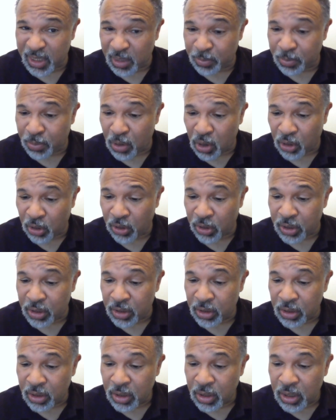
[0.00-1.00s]
in a park,
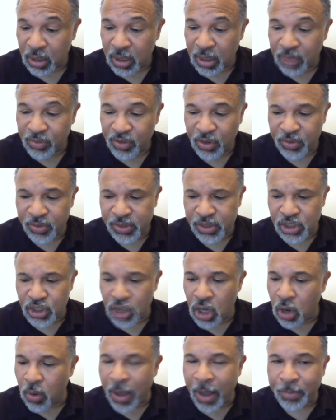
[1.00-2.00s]
there is
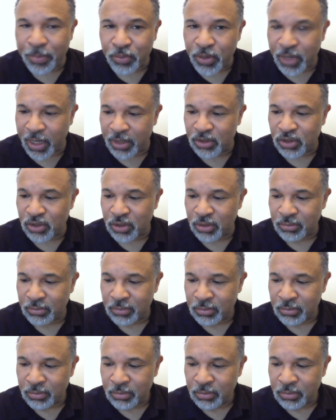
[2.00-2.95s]
no apprehension.